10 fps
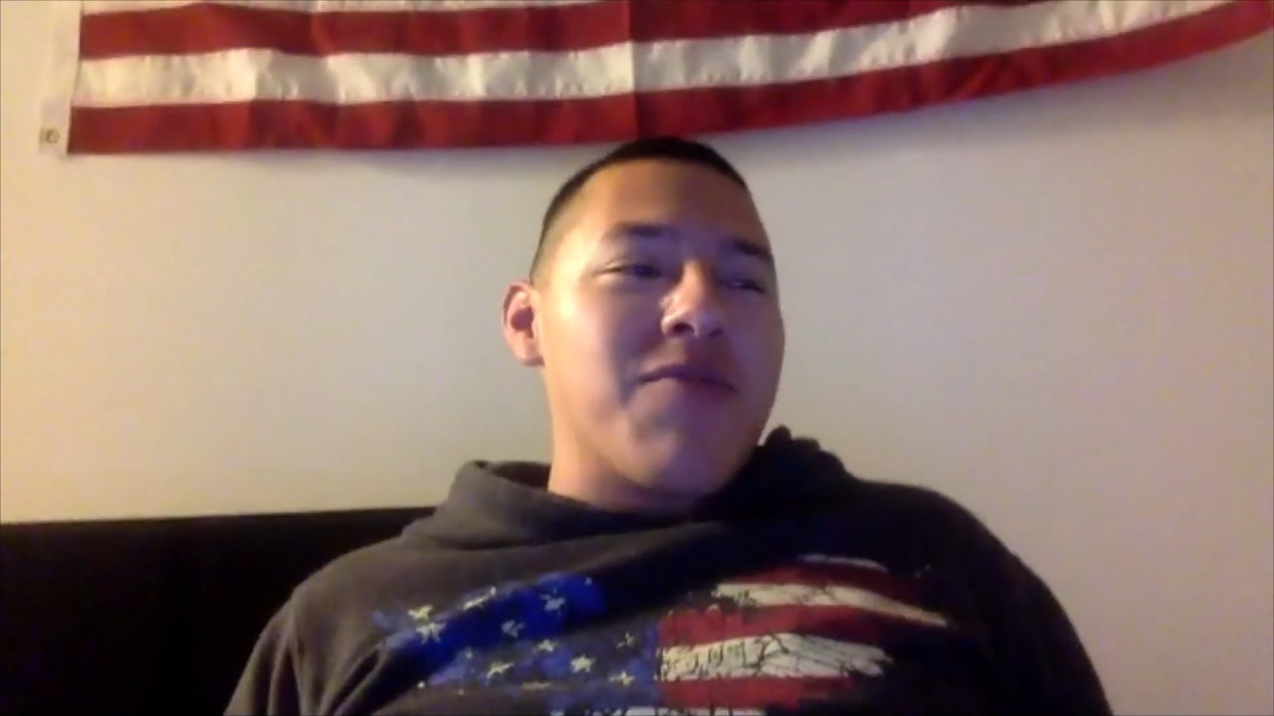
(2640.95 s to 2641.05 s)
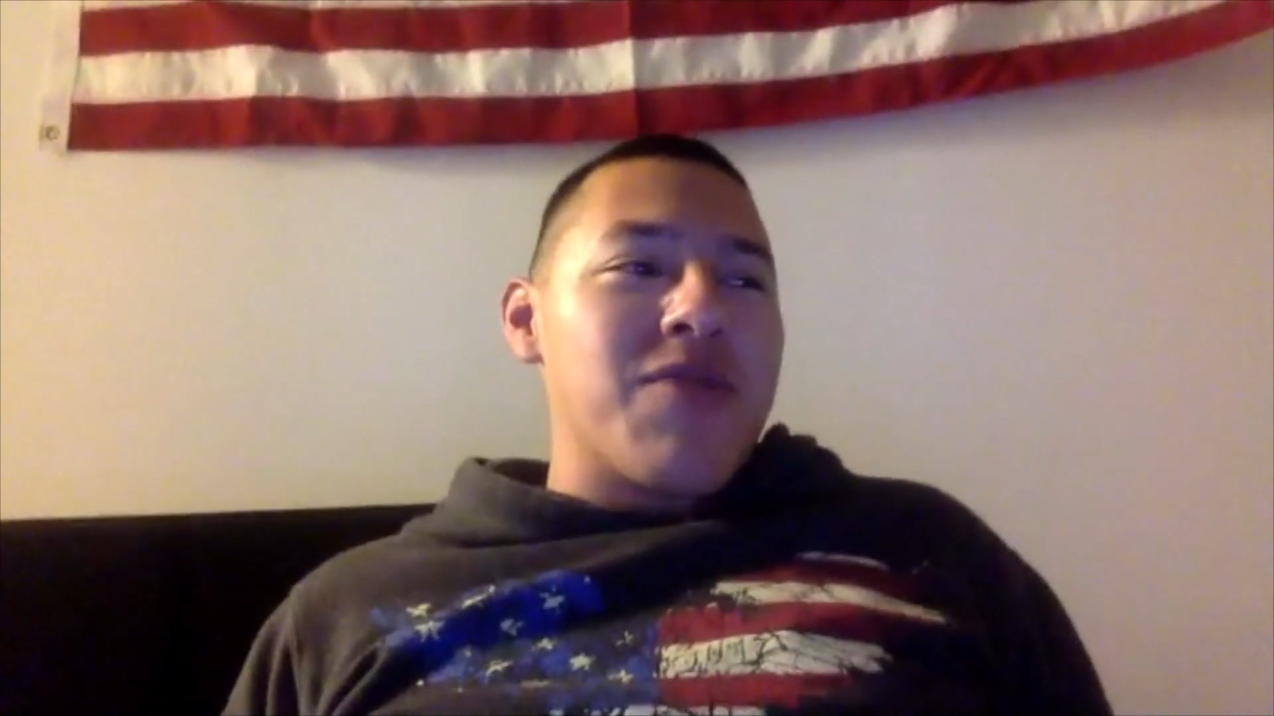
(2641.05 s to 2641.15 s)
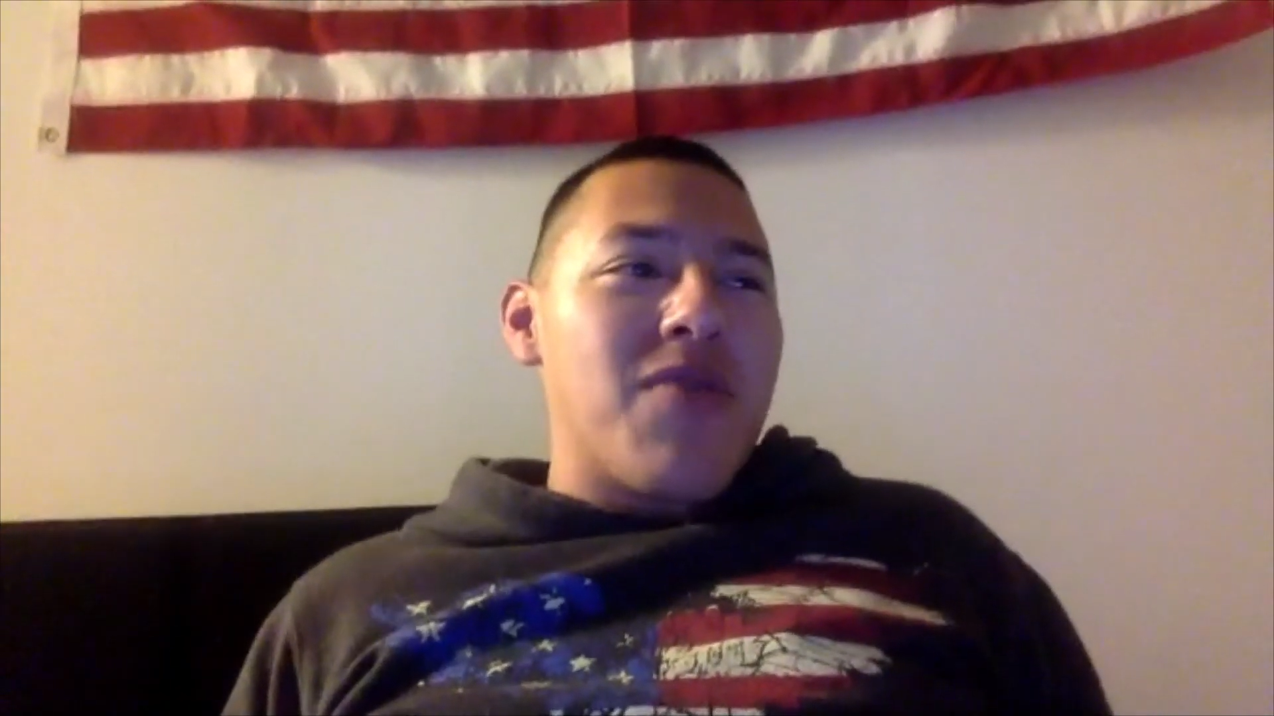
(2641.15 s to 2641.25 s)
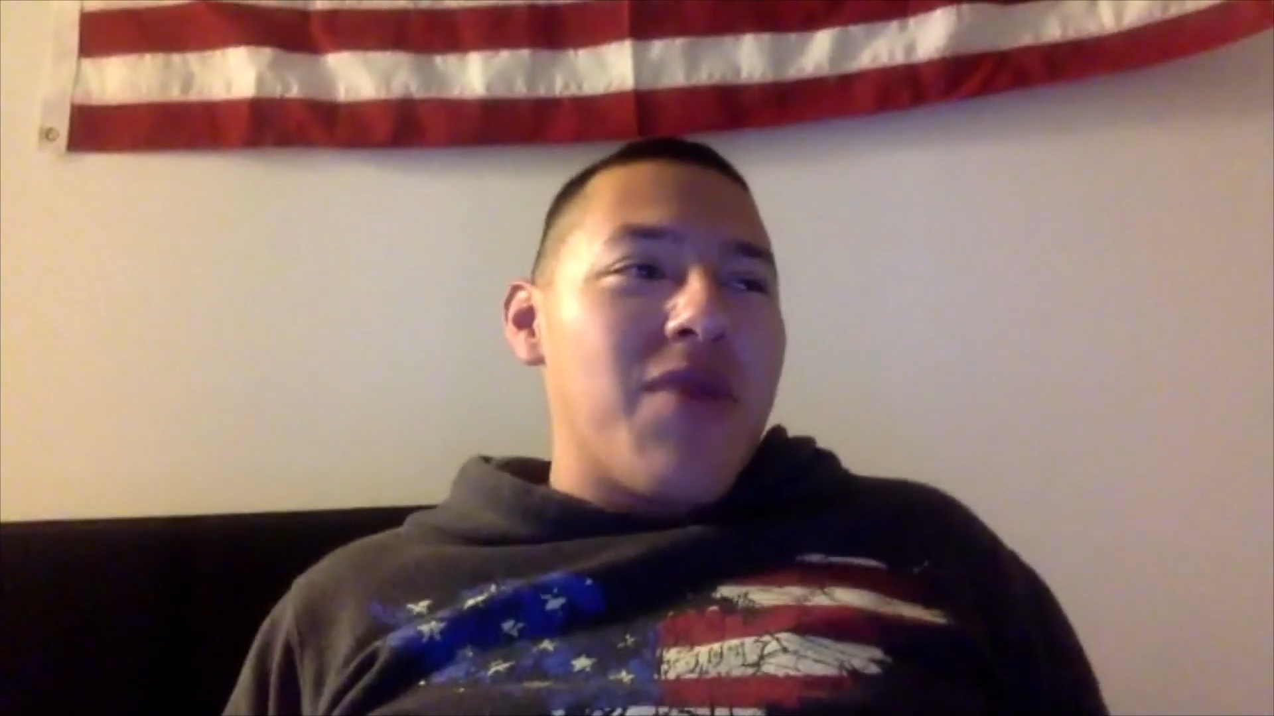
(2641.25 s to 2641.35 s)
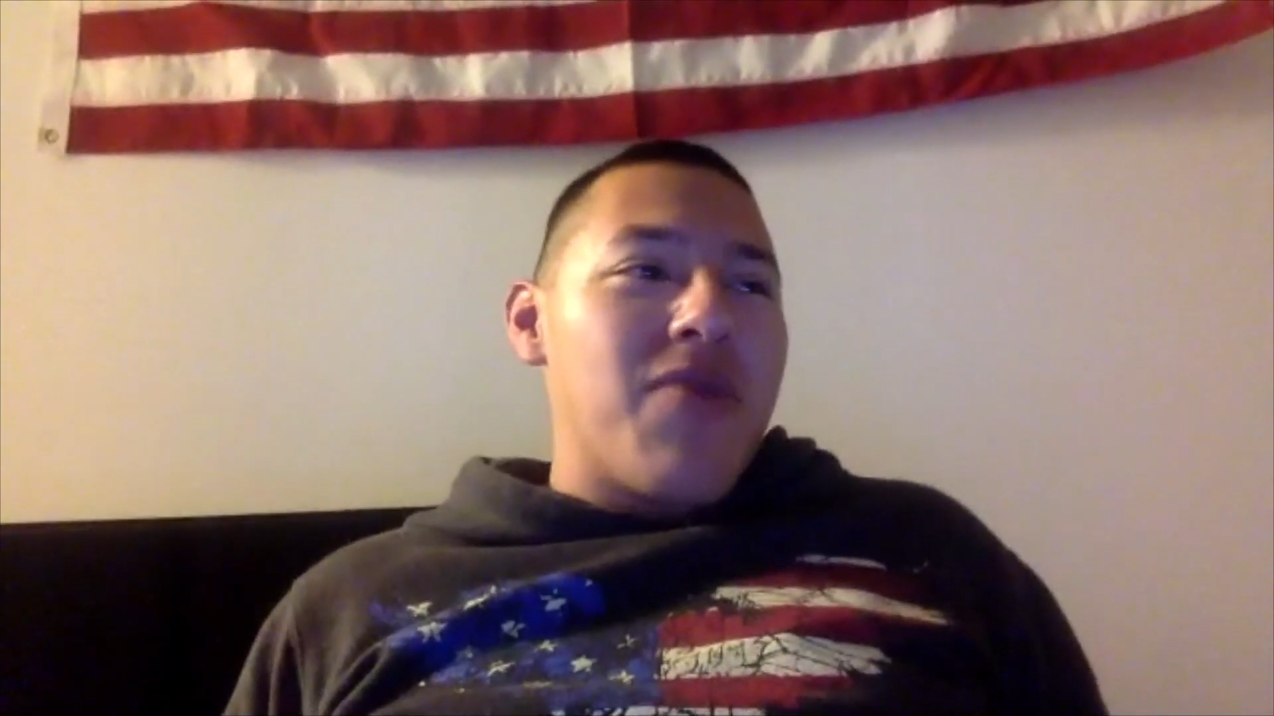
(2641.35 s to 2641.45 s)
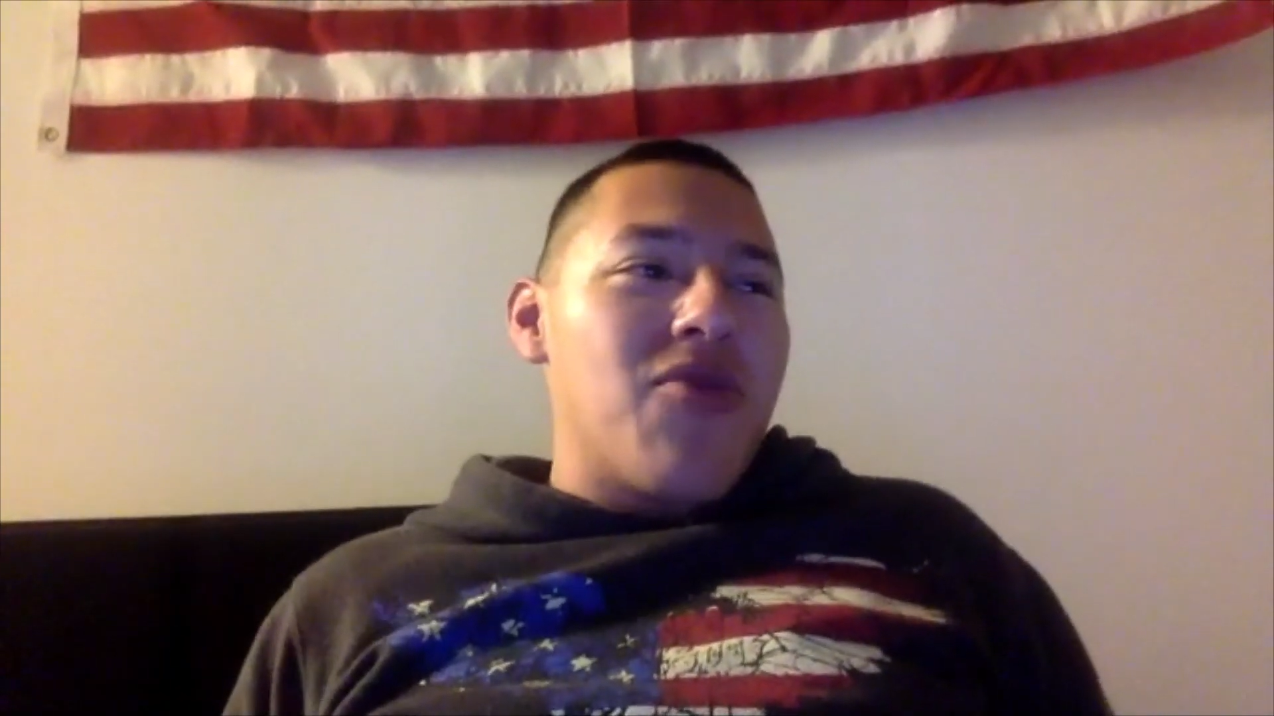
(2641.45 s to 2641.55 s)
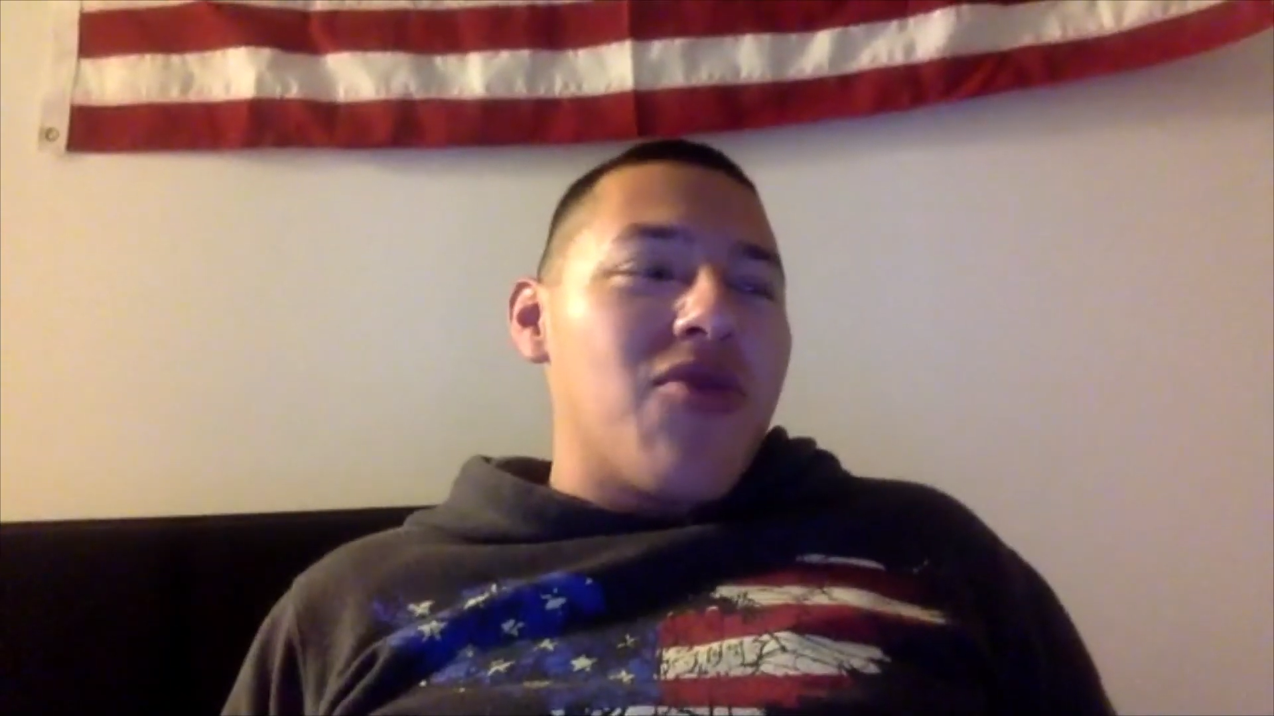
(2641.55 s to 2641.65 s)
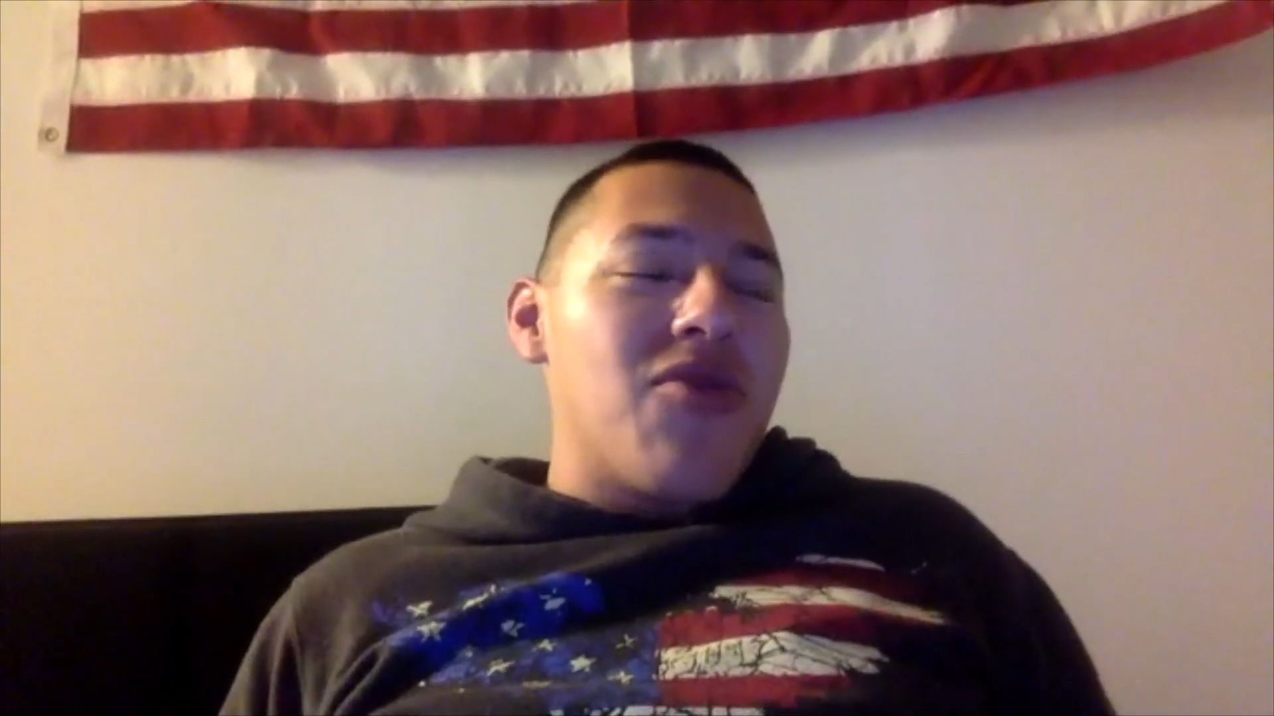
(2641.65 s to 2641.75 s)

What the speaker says: some people a little